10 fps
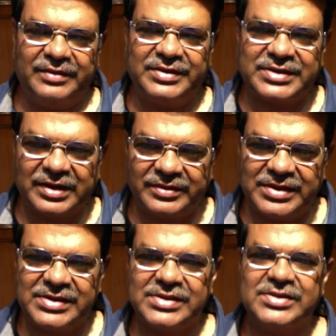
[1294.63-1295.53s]
a
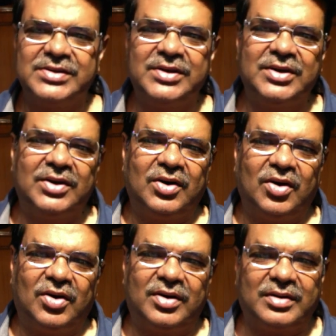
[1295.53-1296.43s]
service
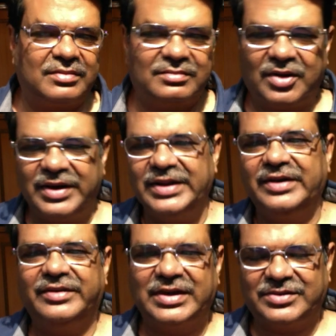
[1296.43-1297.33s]
or anything
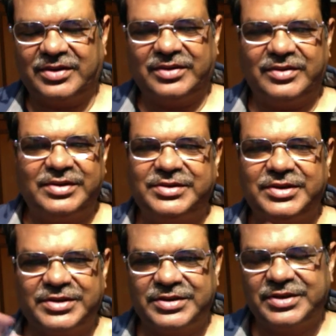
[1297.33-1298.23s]
of that sort. It's
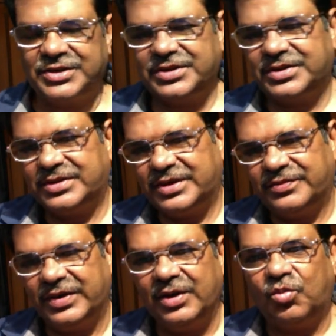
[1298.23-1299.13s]
just that
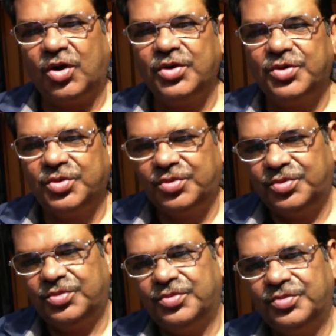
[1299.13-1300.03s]
when I want
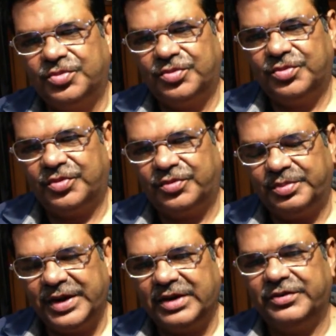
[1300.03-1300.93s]
to
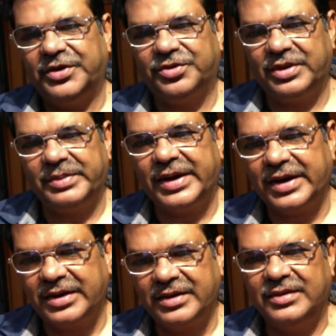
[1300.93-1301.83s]
make a video, I make
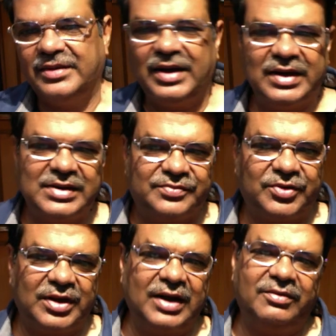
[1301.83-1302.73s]
it, and it's
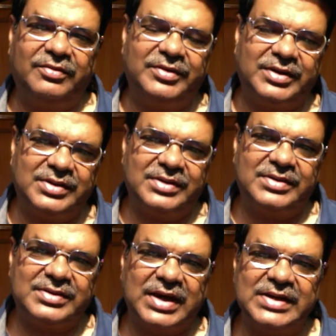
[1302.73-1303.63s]
for the love of the
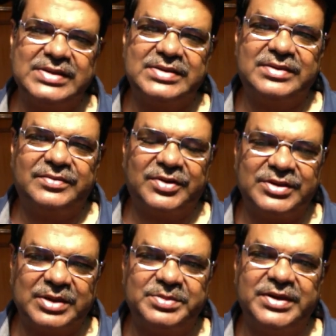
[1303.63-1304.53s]
science, for the
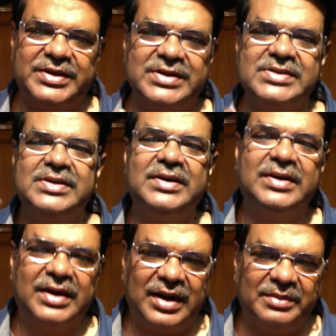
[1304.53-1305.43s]
subject. Yes,
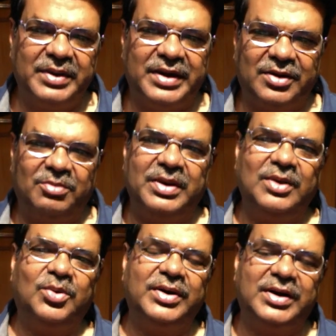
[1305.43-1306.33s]
I make it on my
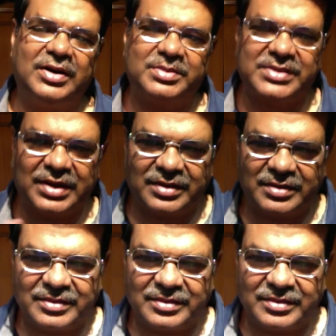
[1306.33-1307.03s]
own terms, and